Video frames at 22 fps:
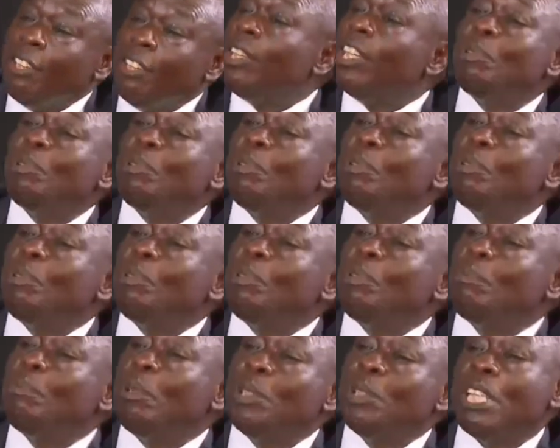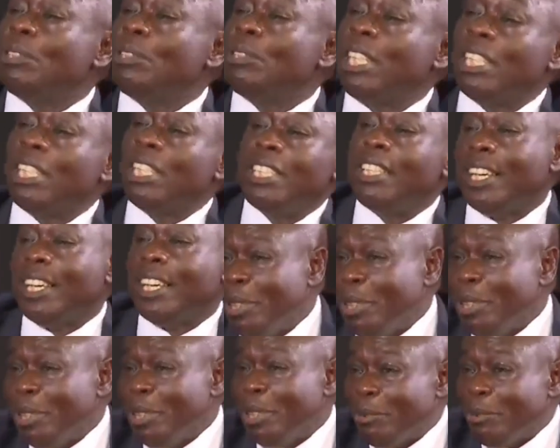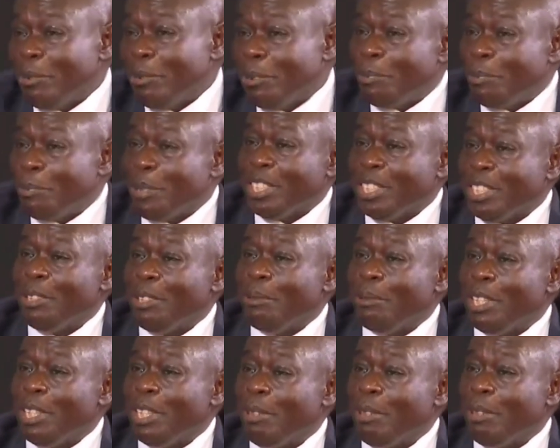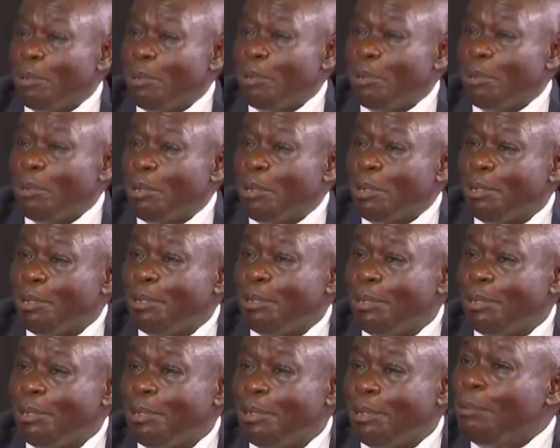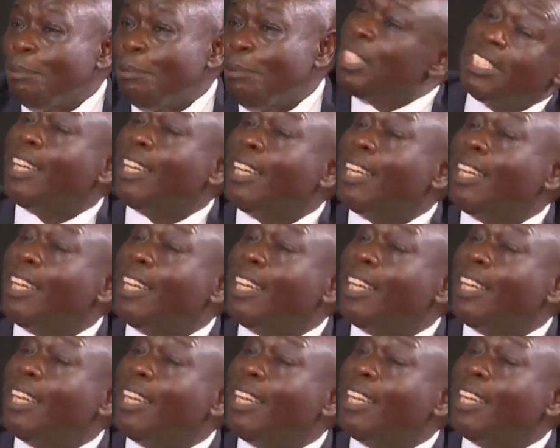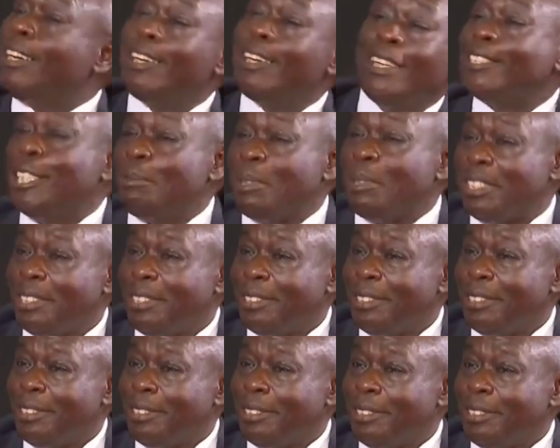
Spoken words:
we are the only people without a written agreement with President William Ruto. We just agreed as gentlemen.